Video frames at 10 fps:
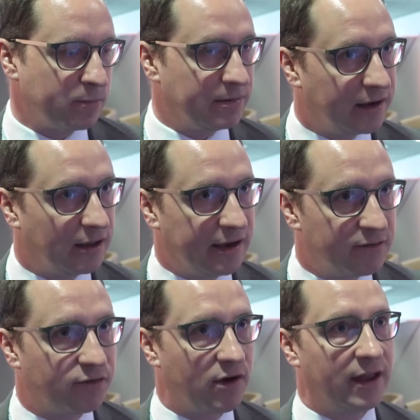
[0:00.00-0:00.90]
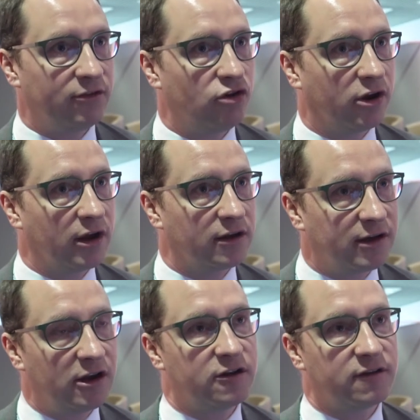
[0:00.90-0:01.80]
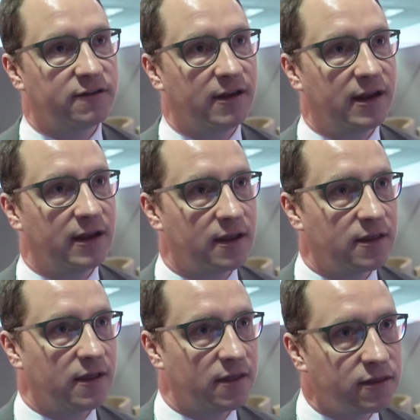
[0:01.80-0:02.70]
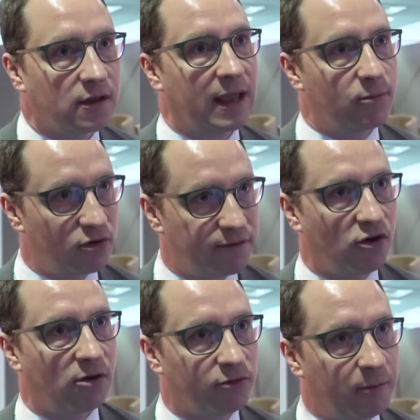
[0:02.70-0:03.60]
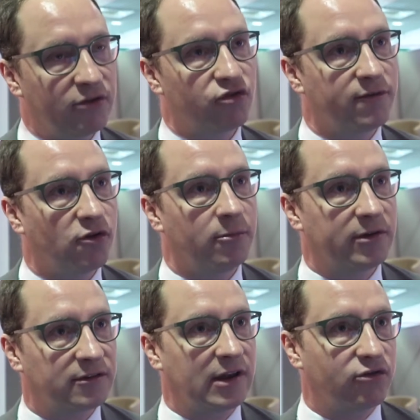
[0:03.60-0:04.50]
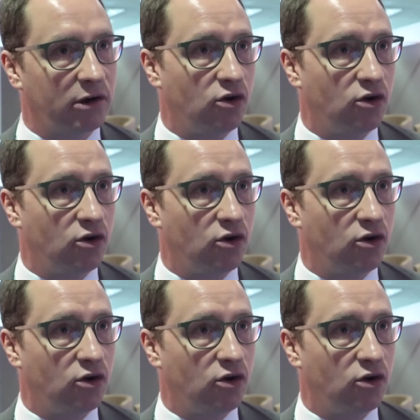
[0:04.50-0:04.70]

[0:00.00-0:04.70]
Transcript: particularly in France you can continue to see the labour reforms, pension reforms, etc.